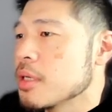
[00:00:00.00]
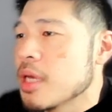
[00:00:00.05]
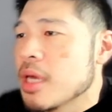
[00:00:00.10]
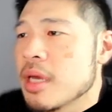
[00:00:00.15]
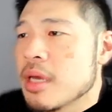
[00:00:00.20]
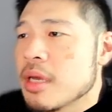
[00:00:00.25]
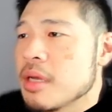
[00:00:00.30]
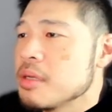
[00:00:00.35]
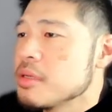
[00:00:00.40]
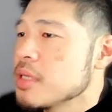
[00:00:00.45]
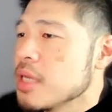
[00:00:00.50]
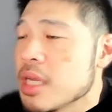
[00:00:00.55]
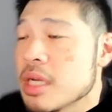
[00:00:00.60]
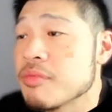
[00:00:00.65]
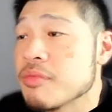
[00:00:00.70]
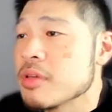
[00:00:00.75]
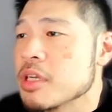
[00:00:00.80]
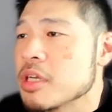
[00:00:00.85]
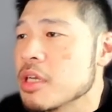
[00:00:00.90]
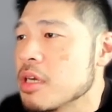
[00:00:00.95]
a
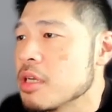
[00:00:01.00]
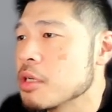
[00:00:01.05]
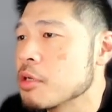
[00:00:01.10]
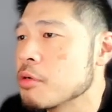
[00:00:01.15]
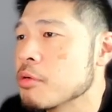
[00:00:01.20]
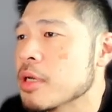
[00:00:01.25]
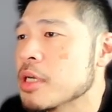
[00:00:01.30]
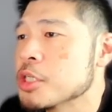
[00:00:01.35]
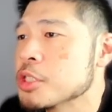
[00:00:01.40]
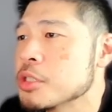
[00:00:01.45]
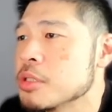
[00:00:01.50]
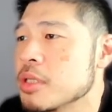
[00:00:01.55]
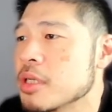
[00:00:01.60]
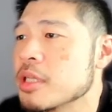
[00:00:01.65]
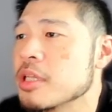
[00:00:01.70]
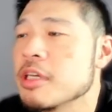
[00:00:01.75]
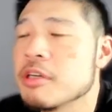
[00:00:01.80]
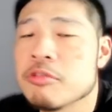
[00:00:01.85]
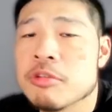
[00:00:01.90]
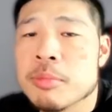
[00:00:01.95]
native in- integration the
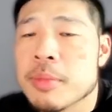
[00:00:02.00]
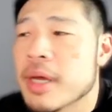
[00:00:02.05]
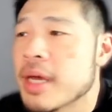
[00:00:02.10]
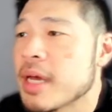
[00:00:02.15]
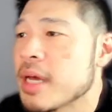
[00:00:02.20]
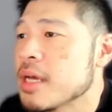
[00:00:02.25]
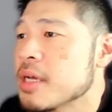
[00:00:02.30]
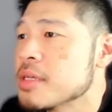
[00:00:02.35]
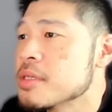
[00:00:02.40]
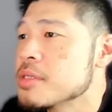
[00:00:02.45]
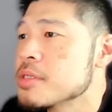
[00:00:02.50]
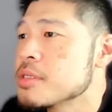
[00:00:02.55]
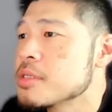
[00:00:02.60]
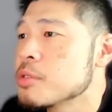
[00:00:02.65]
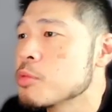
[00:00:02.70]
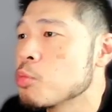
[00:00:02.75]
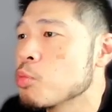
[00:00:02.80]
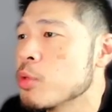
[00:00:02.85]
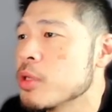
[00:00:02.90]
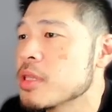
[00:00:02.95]
cleanroom has
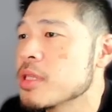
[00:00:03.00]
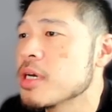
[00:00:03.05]
with